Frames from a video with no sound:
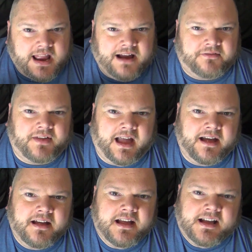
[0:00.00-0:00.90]
have that.
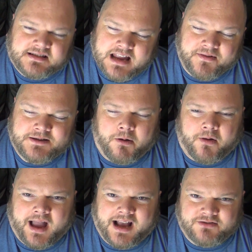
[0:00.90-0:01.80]
Steven
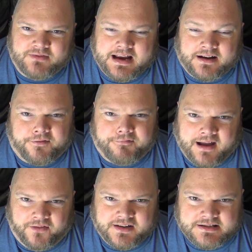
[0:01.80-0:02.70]
Spielberg hasn't really kind of
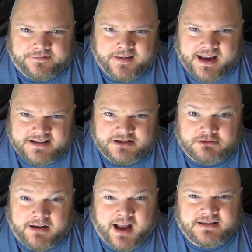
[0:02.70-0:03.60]
found his feet as a
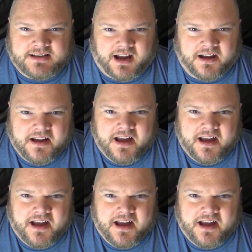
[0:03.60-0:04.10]
director.